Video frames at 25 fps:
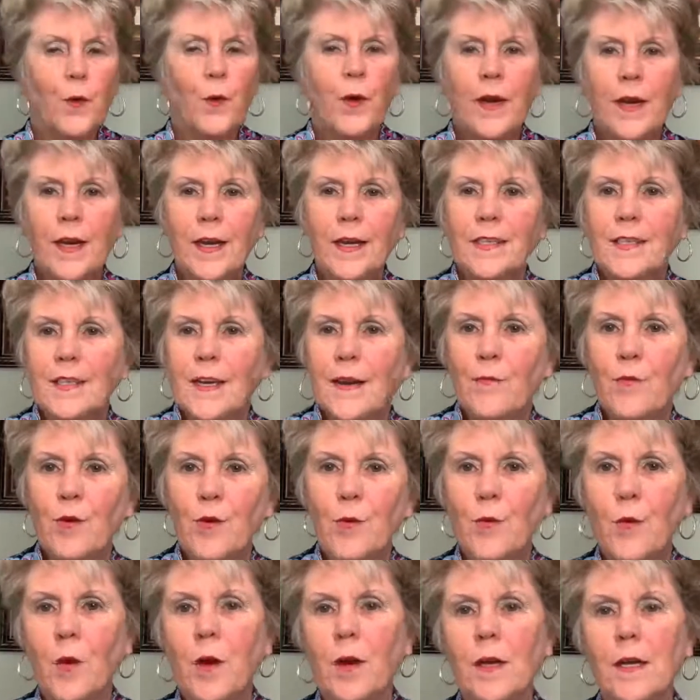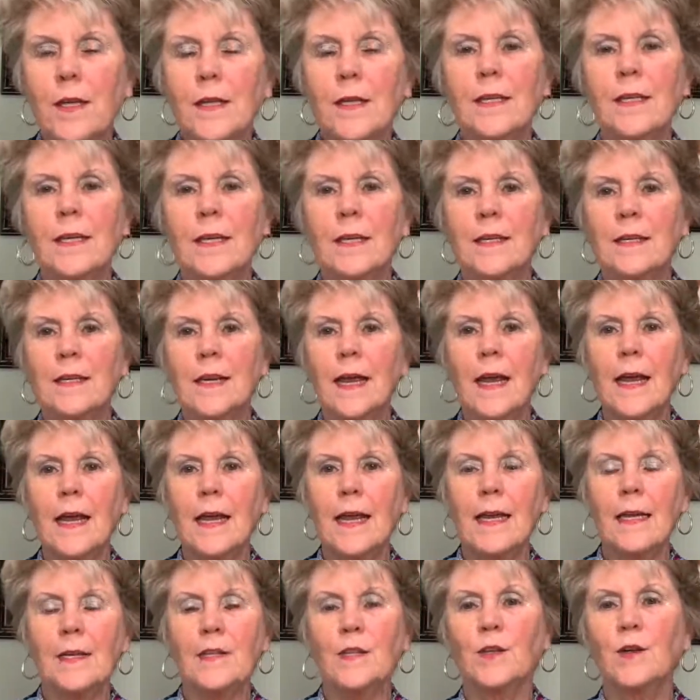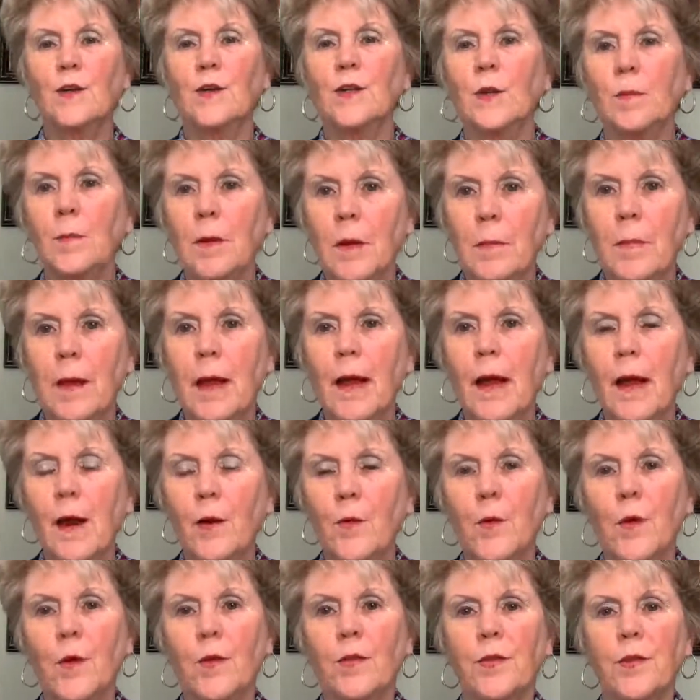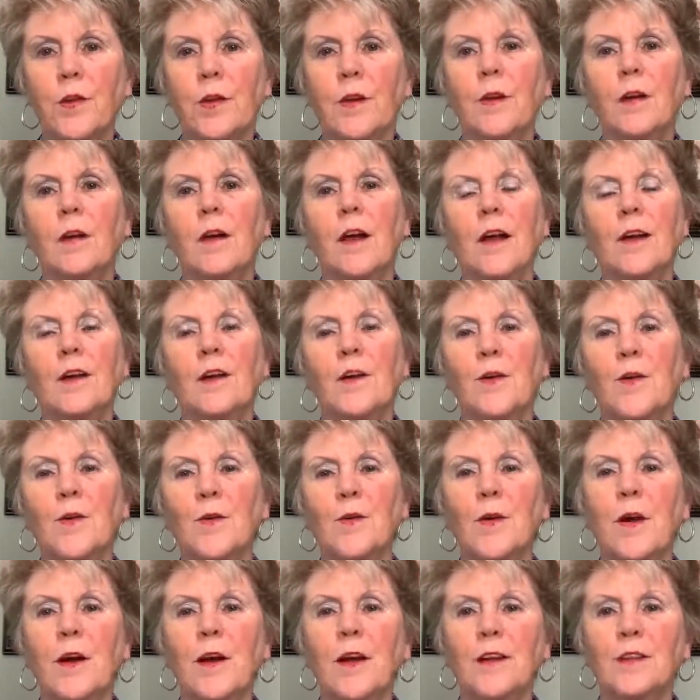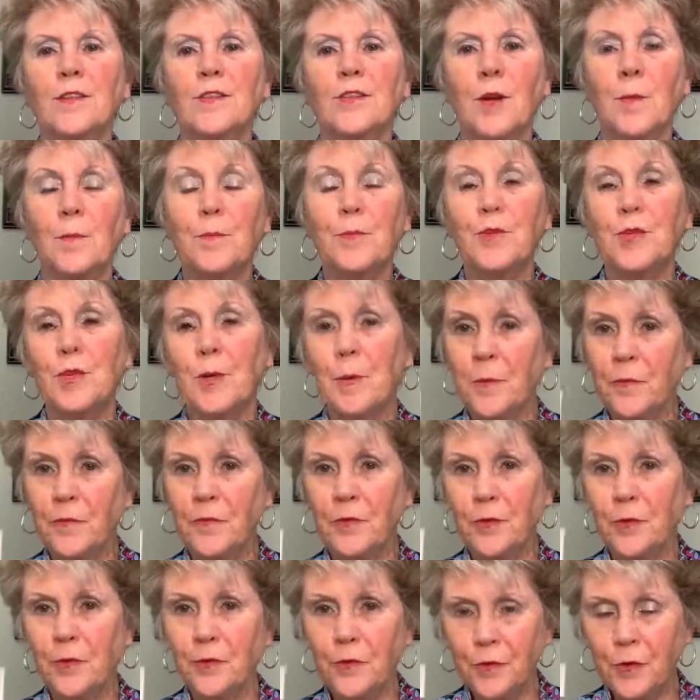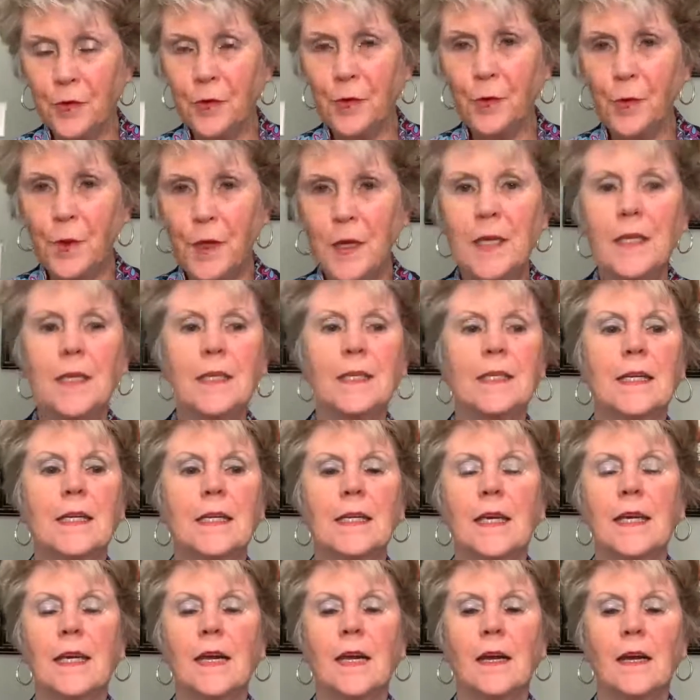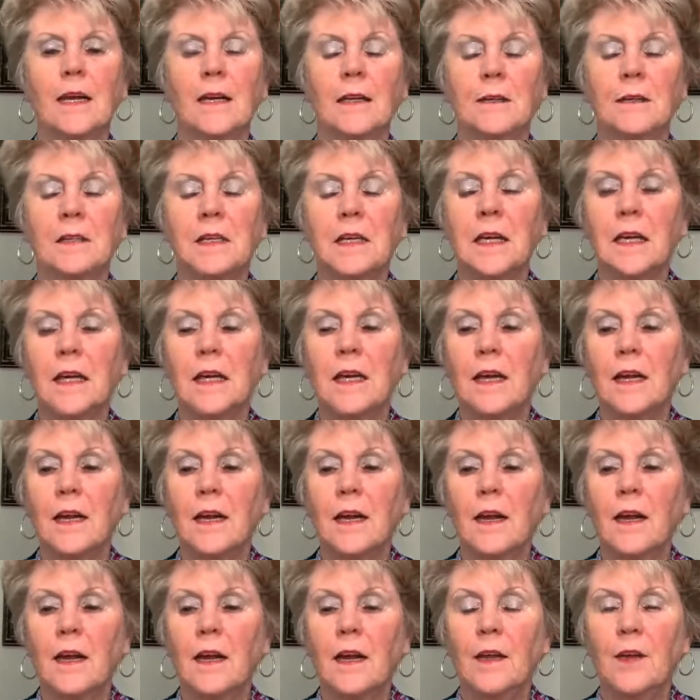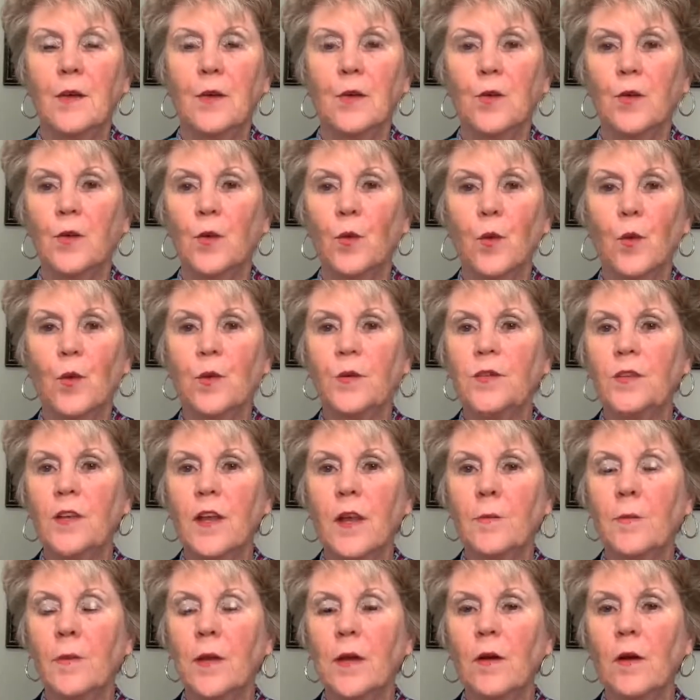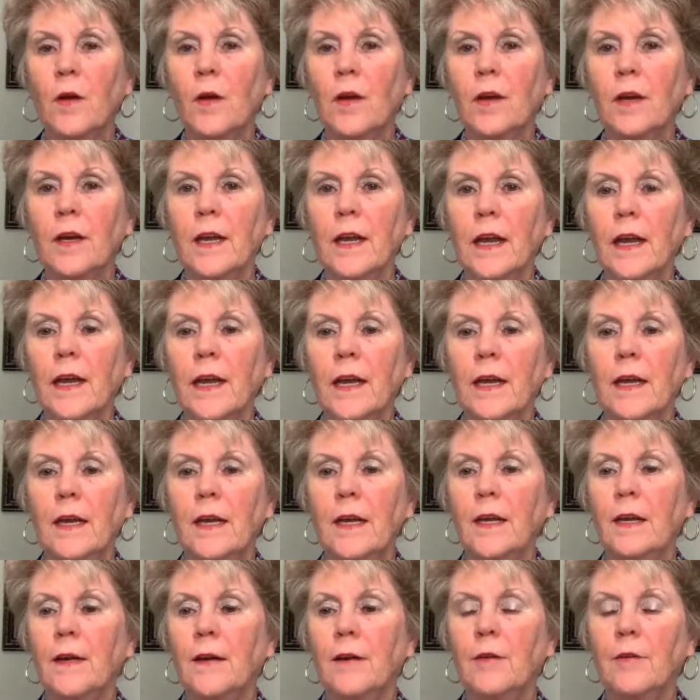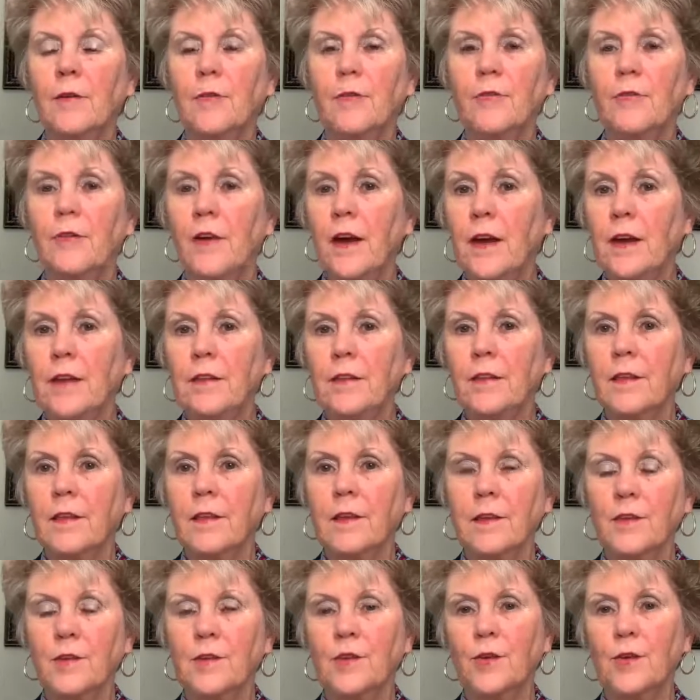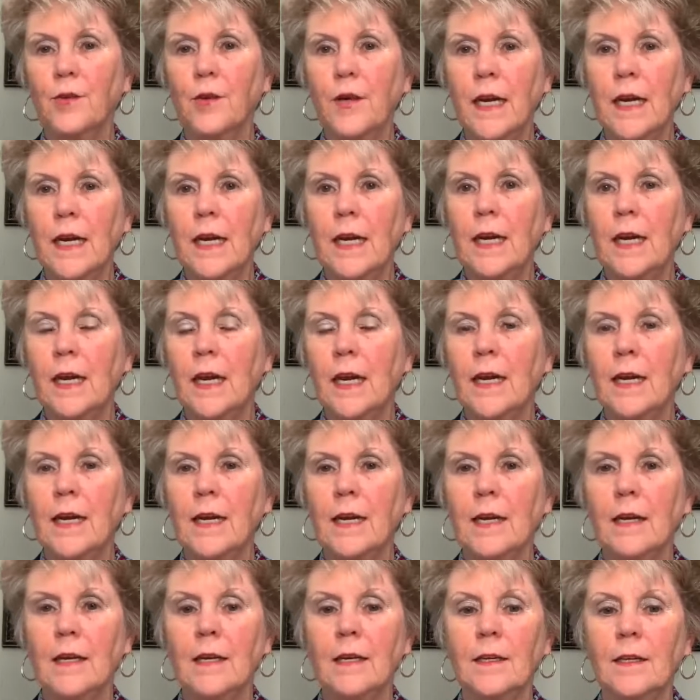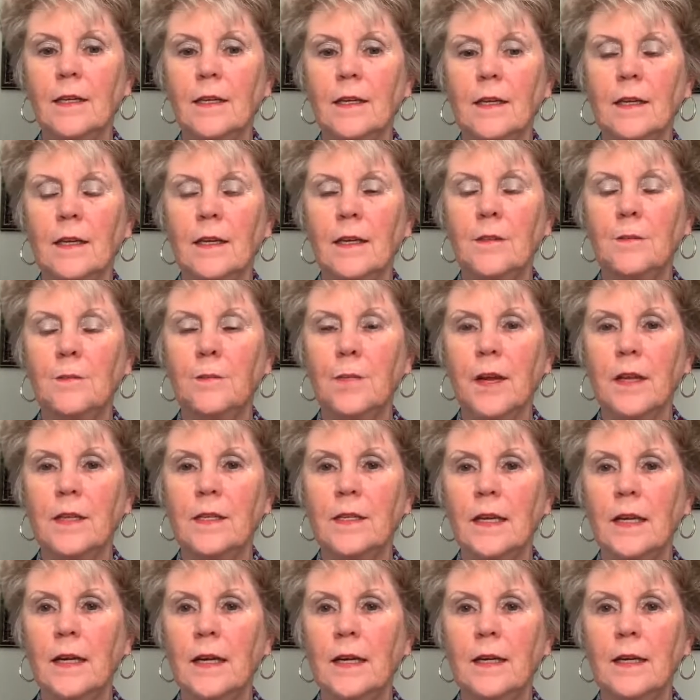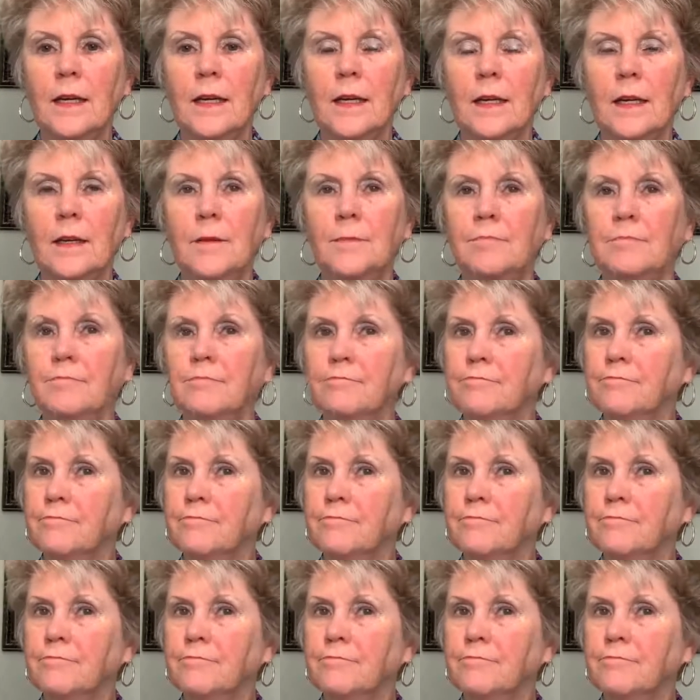Greetings everyone. Hey, it's good to be back with you. I know I jumped ship for a few weeks and uh, you know, the Lord sent me on a faith journey and basically